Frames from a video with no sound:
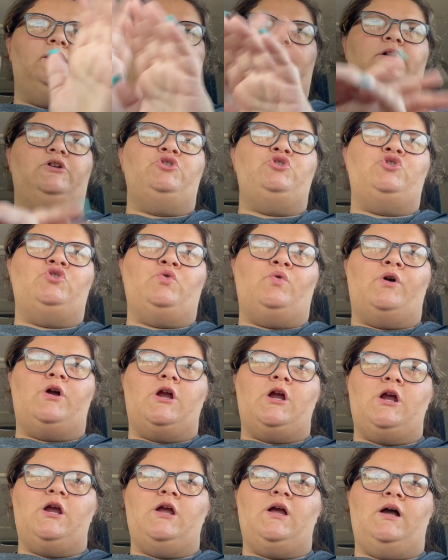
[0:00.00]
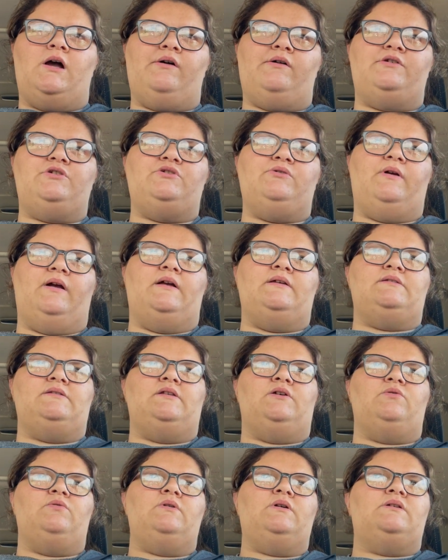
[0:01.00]
Unsure. I'll let you guys
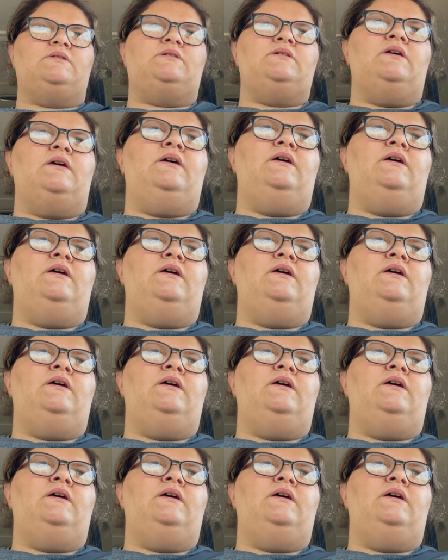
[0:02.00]
know, because